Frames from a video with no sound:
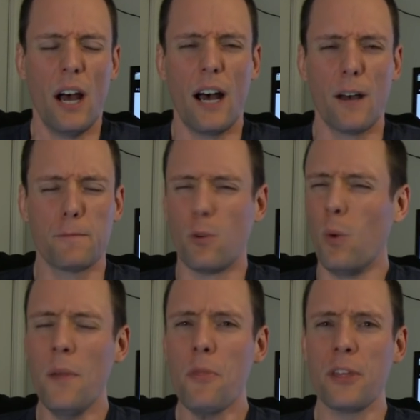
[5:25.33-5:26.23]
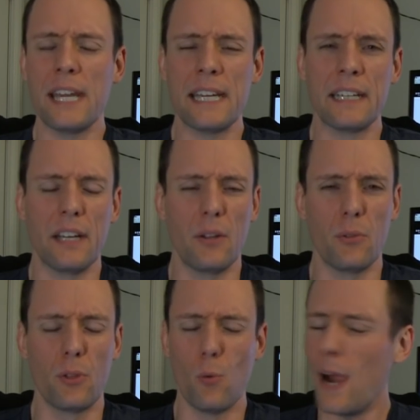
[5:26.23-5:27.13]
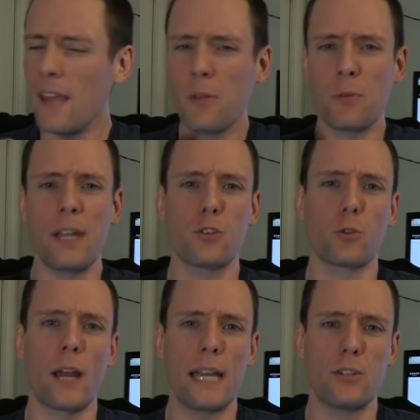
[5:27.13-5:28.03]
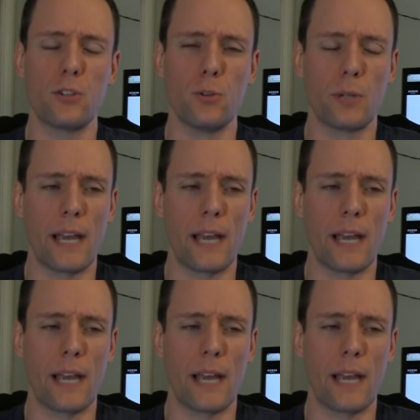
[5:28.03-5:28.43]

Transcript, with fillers: Uh, for one thing, the way that they tried to